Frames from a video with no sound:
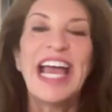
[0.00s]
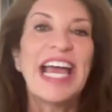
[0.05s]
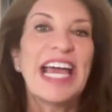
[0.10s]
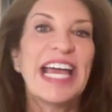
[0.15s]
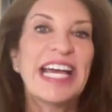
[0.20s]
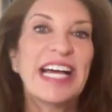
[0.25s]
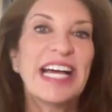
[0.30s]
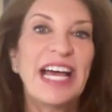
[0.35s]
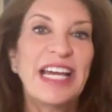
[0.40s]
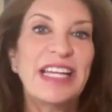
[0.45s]

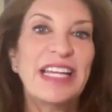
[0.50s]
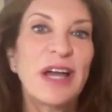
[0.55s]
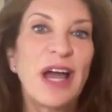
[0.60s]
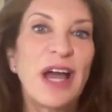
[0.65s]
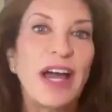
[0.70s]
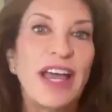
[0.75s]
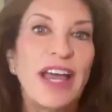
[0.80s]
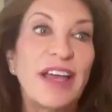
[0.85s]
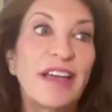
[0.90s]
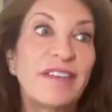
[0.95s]
And
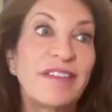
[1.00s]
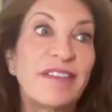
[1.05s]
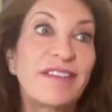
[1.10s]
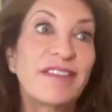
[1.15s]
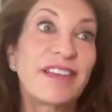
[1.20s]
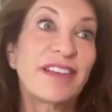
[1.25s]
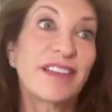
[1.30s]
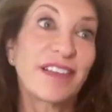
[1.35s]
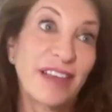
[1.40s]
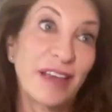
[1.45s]
it
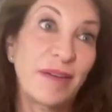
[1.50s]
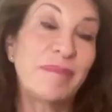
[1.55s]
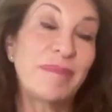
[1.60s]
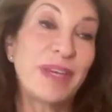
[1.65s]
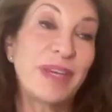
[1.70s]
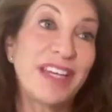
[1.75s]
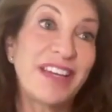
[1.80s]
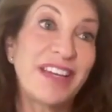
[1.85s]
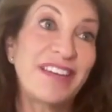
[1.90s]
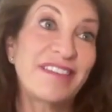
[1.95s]
can
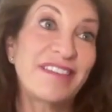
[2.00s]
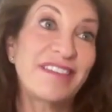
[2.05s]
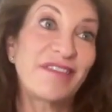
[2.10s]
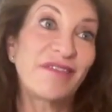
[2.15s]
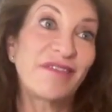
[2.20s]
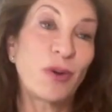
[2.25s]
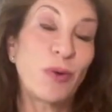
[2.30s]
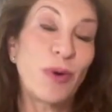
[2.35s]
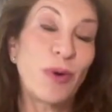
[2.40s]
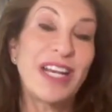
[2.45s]
be
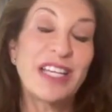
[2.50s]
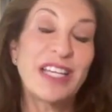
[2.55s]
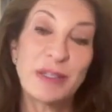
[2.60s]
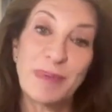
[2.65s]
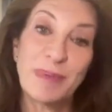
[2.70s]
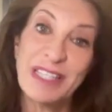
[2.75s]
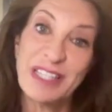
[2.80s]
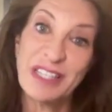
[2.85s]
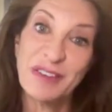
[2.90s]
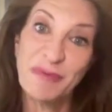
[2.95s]
quite
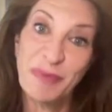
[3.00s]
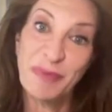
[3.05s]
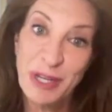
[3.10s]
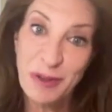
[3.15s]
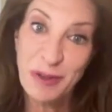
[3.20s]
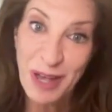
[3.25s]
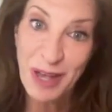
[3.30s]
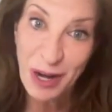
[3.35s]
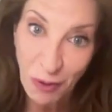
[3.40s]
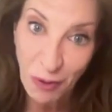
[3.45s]
expensive when
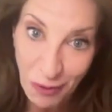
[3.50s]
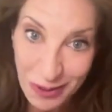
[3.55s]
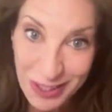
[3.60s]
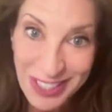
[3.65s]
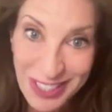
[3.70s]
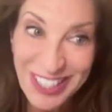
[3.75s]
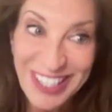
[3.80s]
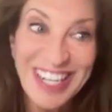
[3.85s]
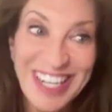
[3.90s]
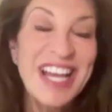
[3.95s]
you get
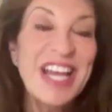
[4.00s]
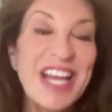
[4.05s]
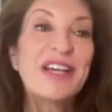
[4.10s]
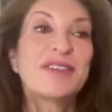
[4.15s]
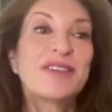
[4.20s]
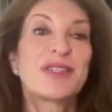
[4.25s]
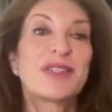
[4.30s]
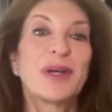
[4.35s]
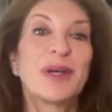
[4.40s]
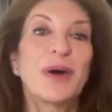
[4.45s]
older.
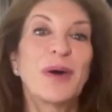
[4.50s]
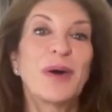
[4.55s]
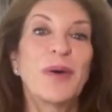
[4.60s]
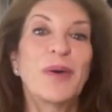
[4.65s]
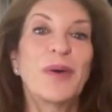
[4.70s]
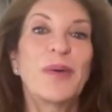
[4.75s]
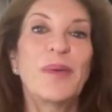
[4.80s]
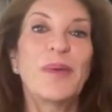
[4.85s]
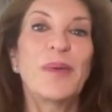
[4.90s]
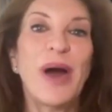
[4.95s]

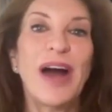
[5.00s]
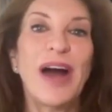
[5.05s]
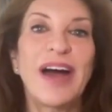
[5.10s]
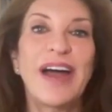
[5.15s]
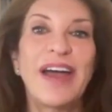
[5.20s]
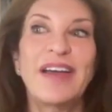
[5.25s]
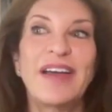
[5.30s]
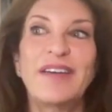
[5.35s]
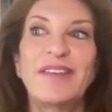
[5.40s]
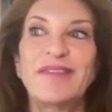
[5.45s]
So
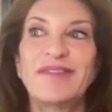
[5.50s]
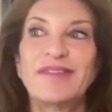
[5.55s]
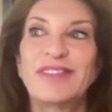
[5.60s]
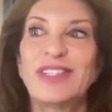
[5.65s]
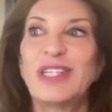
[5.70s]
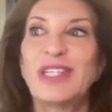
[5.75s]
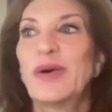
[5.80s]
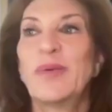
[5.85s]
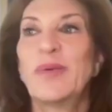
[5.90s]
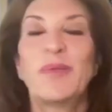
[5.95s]
I,
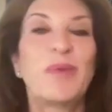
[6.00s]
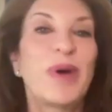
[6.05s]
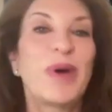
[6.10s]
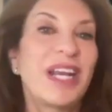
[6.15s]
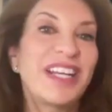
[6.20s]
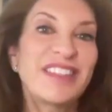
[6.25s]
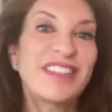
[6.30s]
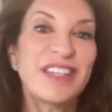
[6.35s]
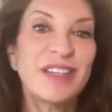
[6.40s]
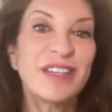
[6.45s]
went
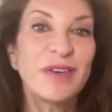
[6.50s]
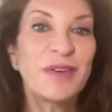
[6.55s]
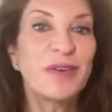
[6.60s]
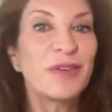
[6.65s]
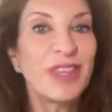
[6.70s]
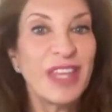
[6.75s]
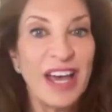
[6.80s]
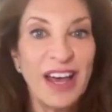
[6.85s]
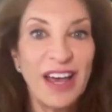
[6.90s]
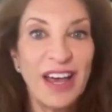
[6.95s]
into
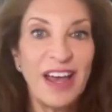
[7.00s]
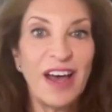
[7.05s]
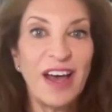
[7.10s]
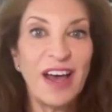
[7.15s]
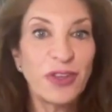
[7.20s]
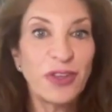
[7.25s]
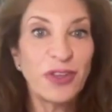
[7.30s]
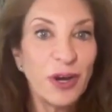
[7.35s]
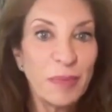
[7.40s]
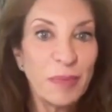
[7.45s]
the
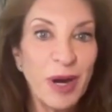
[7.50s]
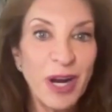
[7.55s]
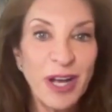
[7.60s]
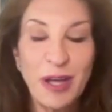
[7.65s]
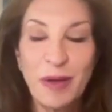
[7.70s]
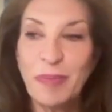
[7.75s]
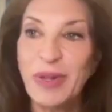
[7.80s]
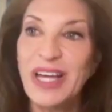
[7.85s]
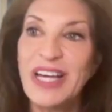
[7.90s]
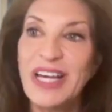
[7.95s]
healthcare
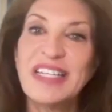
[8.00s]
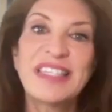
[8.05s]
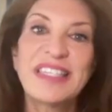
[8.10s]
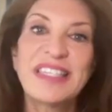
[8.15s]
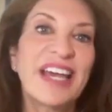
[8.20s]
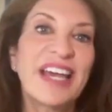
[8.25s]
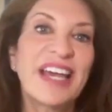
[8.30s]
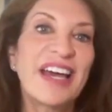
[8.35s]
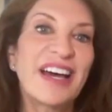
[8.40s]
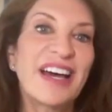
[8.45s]
marketplace,
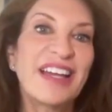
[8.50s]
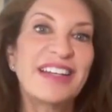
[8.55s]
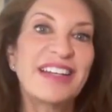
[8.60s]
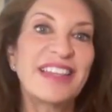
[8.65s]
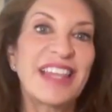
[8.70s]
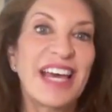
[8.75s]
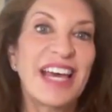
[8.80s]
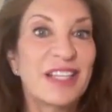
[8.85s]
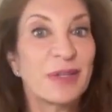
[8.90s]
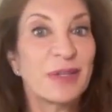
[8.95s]
and
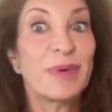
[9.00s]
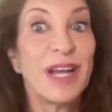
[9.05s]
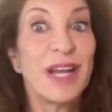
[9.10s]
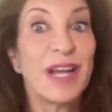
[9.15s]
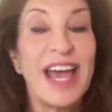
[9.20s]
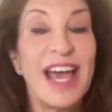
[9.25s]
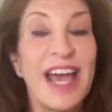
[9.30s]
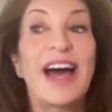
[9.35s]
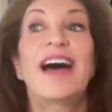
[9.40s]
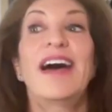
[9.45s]
that's when I
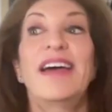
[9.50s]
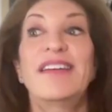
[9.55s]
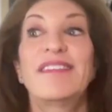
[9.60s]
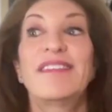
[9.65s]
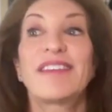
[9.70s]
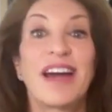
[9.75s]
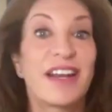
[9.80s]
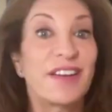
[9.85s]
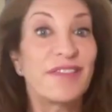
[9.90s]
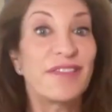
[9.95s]
had
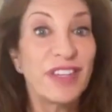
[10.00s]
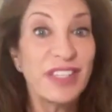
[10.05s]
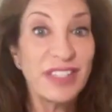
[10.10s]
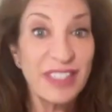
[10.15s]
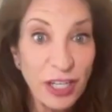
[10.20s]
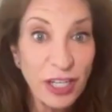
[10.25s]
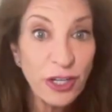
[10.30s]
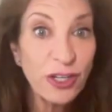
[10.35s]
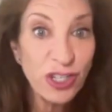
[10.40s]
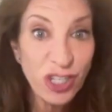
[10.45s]
kind of the
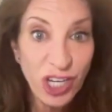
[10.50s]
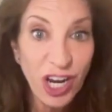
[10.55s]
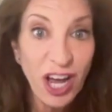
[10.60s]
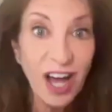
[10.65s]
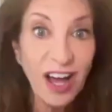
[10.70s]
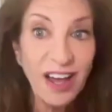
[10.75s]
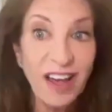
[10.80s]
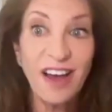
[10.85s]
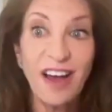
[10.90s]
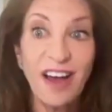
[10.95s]
sticker
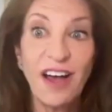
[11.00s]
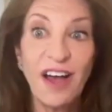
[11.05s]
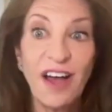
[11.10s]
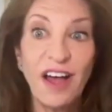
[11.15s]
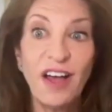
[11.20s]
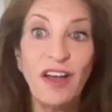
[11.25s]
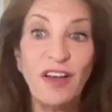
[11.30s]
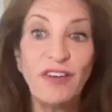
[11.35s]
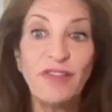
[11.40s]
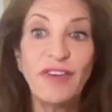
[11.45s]
shock
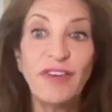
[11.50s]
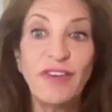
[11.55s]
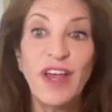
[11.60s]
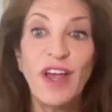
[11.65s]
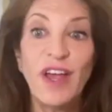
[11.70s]
of,